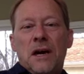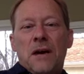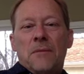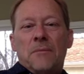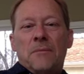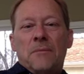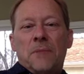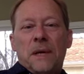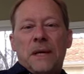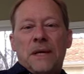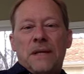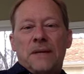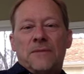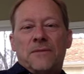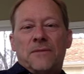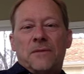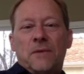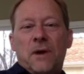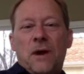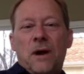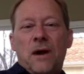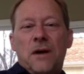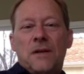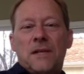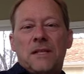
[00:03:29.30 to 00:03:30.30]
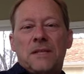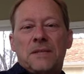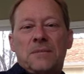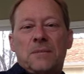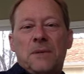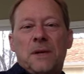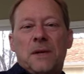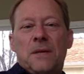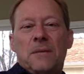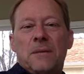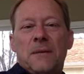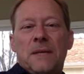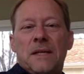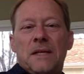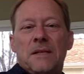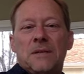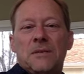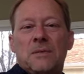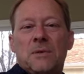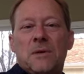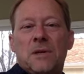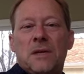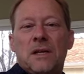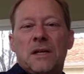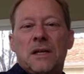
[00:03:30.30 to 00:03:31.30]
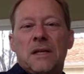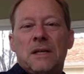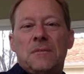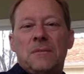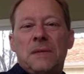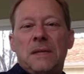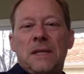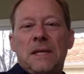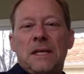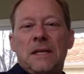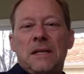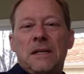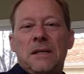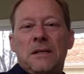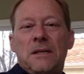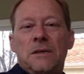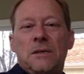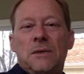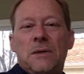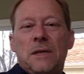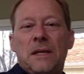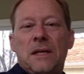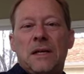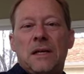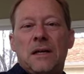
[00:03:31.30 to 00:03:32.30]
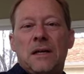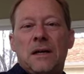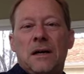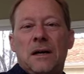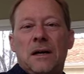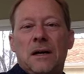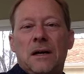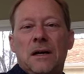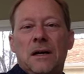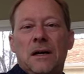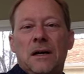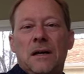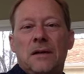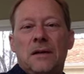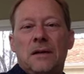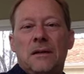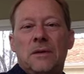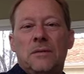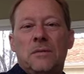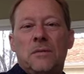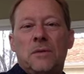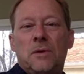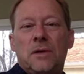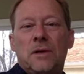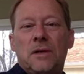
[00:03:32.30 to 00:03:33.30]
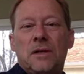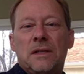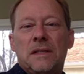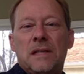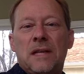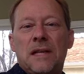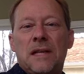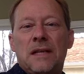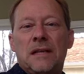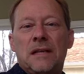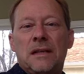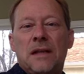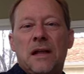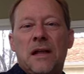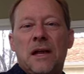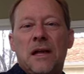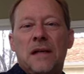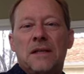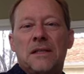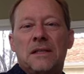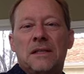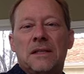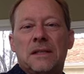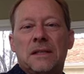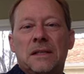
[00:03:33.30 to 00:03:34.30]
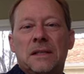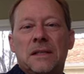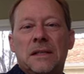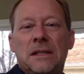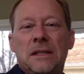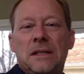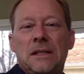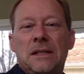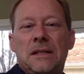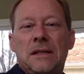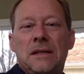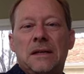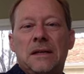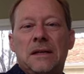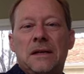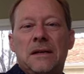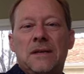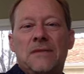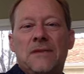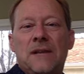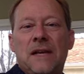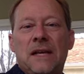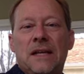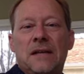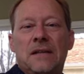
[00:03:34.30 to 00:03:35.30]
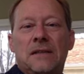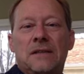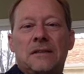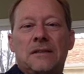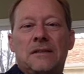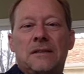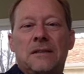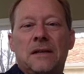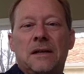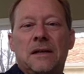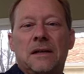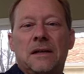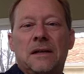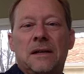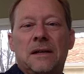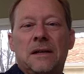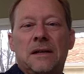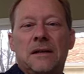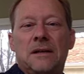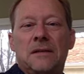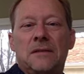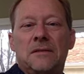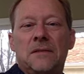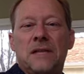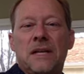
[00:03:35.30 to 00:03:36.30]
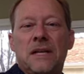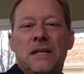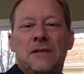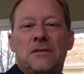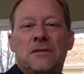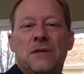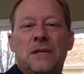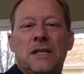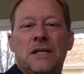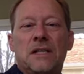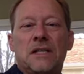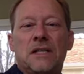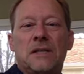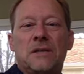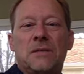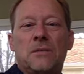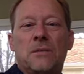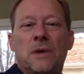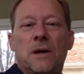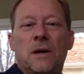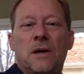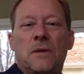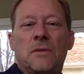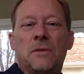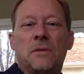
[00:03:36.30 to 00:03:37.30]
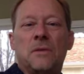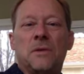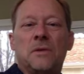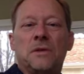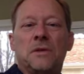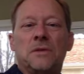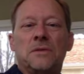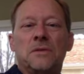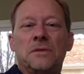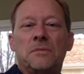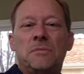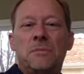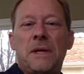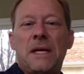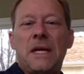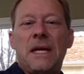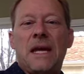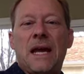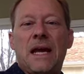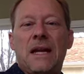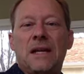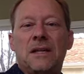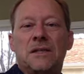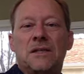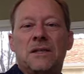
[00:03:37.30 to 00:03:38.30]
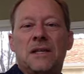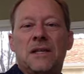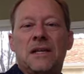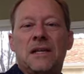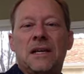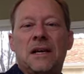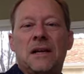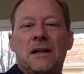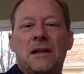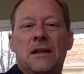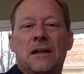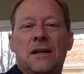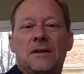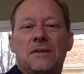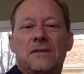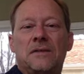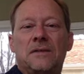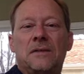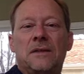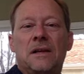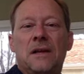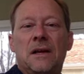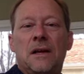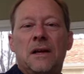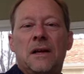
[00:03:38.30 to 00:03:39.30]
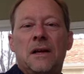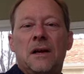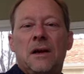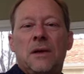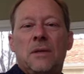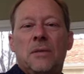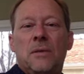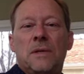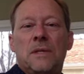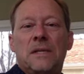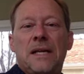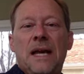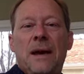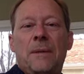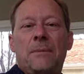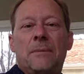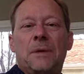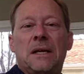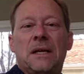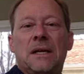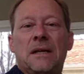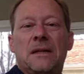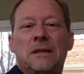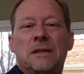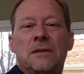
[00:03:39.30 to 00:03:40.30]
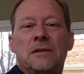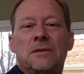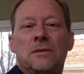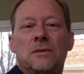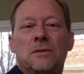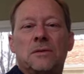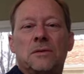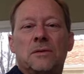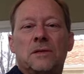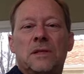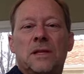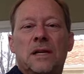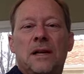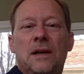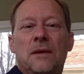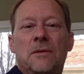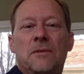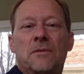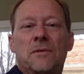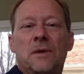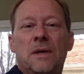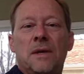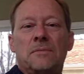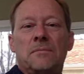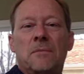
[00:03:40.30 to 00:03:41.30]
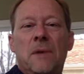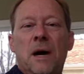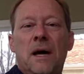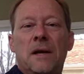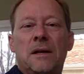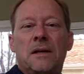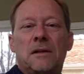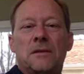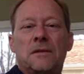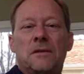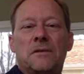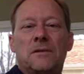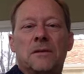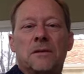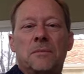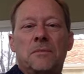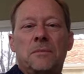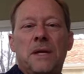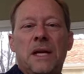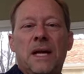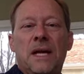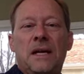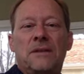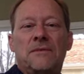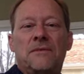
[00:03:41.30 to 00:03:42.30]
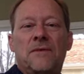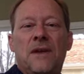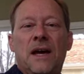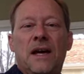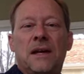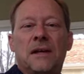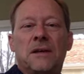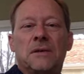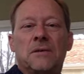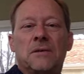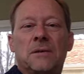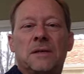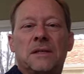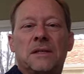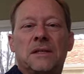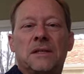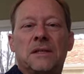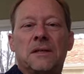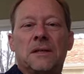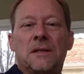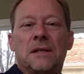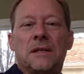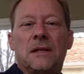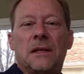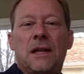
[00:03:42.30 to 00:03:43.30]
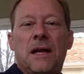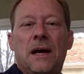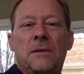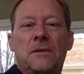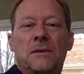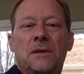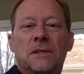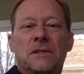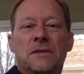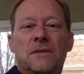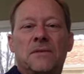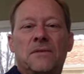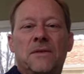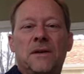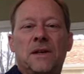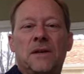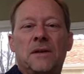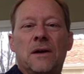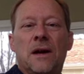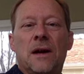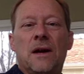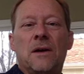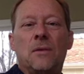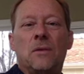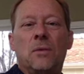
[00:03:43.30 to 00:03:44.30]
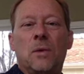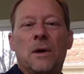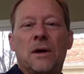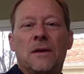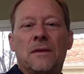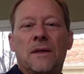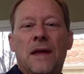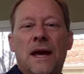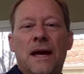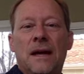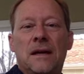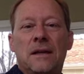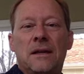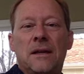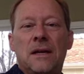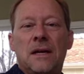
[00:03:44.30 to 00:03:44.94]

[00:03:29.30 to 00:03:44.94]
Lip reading: But for our experiments, we're going to be doing a little more technologically advanced titration where we'll use pH to tell us what's happening in the solution. And if we monitor the pH value, it's going to allow us to figure out where that